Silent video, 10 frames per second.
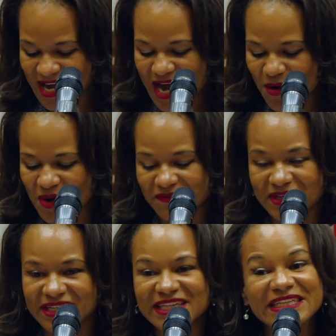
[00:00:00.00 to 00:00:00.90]

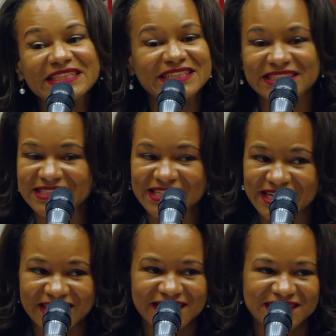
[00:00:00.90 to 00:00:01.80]
However, he didn't
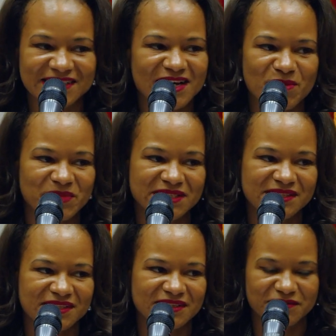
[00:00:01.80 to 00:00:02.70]
take his
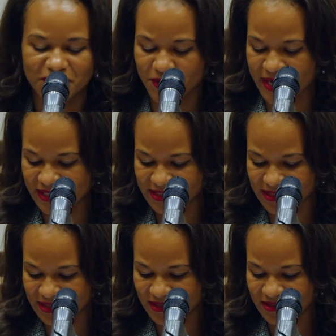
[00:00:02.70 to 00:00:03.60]
incumbency for
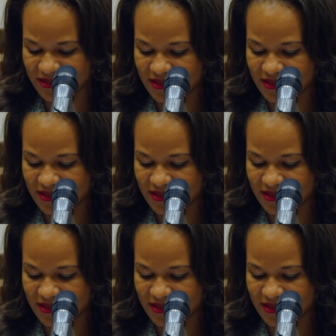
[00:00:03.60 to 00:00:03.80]
granted.